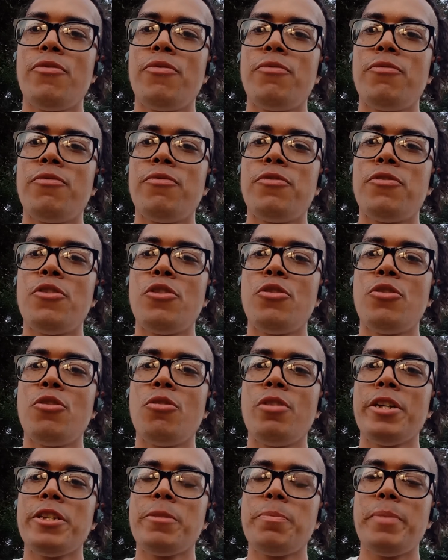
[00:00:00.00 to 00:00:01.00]
frugal
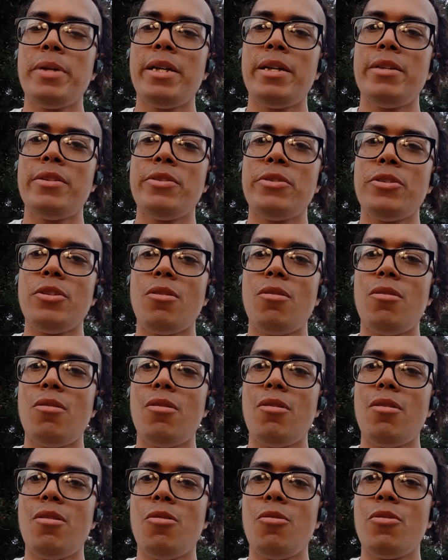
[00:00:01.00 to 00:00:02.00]
expense
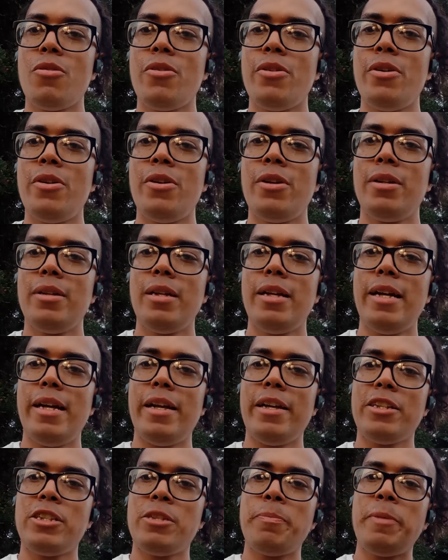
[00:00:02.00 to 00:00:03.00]
or an
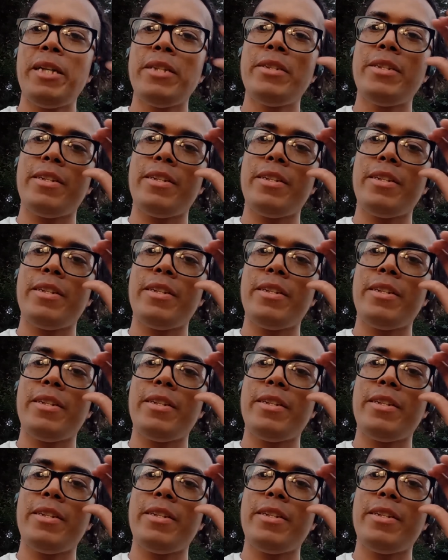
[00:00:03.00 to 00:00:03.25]
expense,